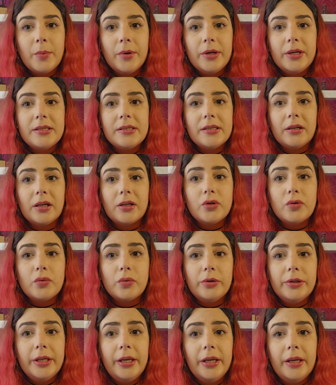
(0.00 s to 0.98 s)
but it's
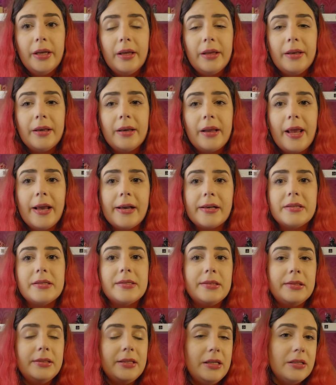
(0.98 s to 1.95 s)
actually an
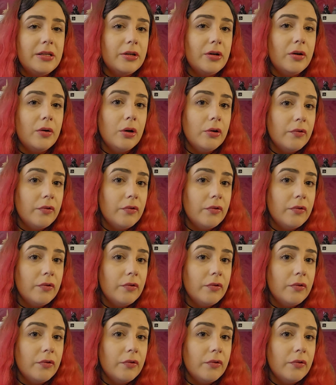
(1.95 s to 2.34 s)
ex-leader